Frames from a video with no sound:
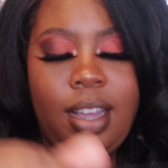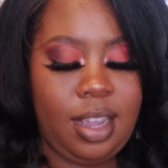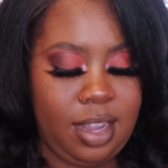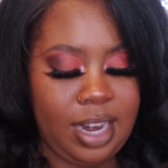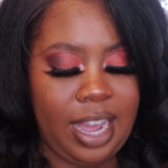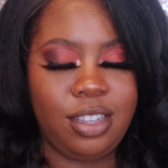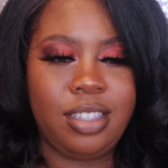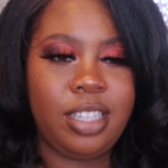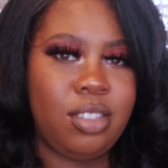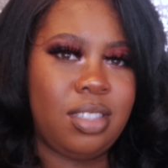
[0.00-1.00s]
And I
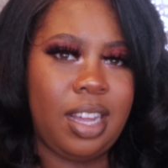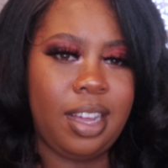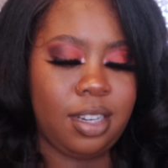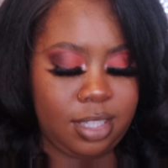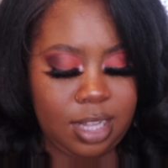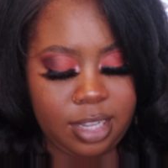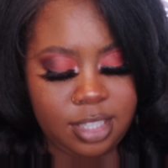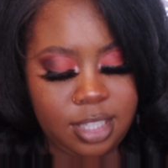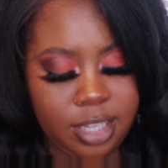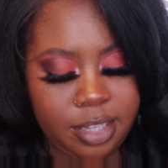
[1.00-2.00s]
usually use the
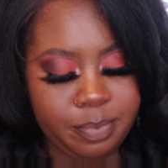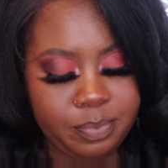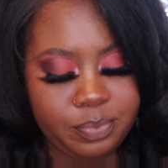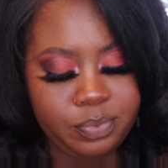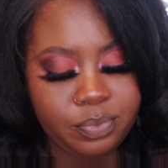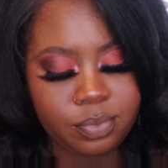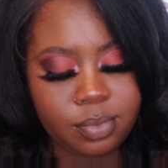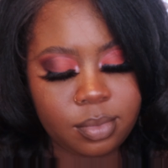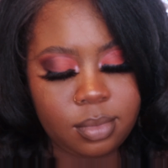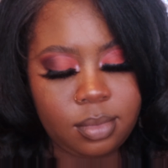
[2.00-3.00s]
Anastasia,
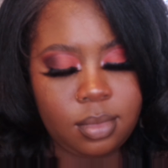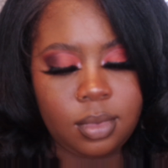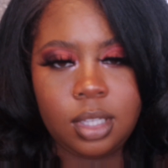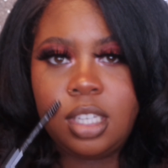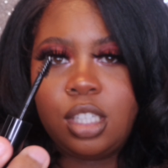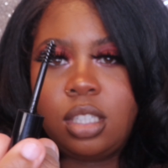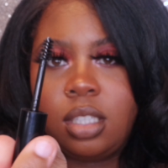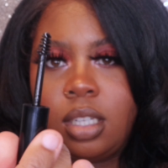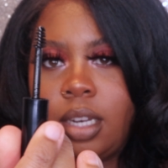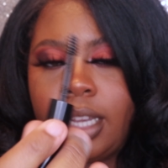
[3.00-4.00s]
and it's
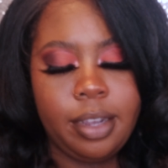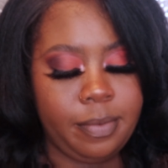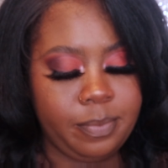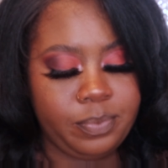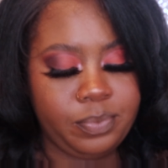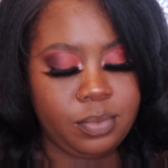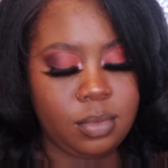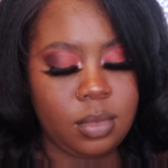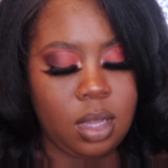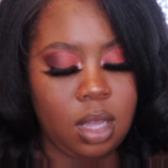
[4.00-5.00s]
just clear.
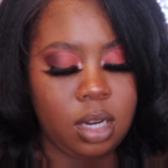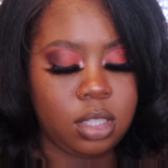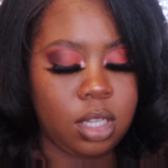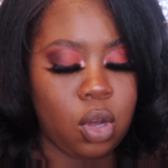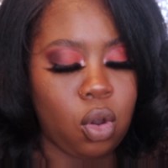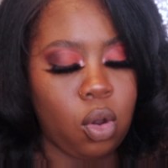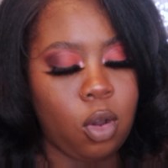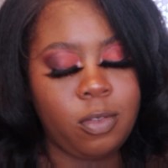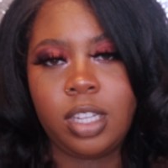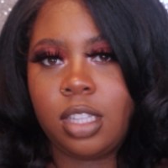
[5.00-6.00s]
It's good hold.
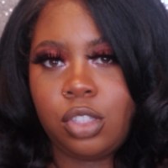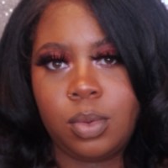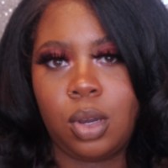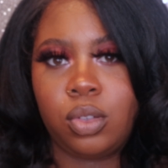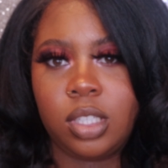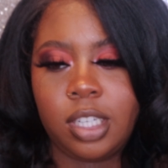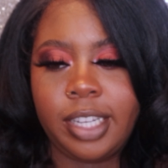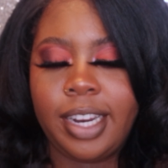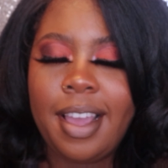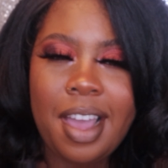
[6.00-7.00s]
Hopefully this one holds
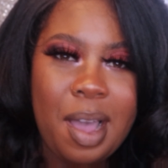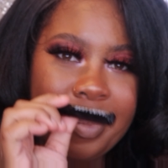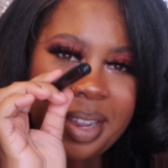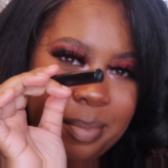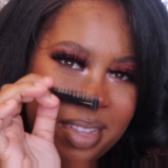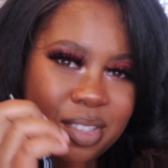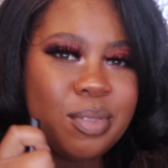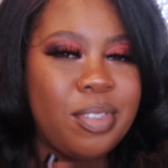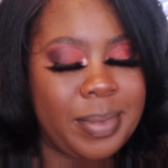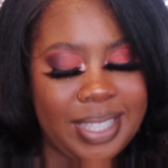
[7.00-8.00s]
good. I'm gonna keep this
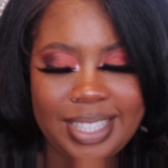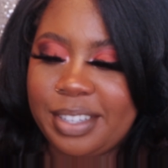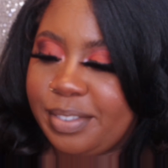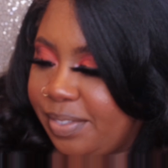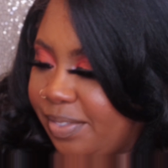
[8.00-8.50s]
one for myself.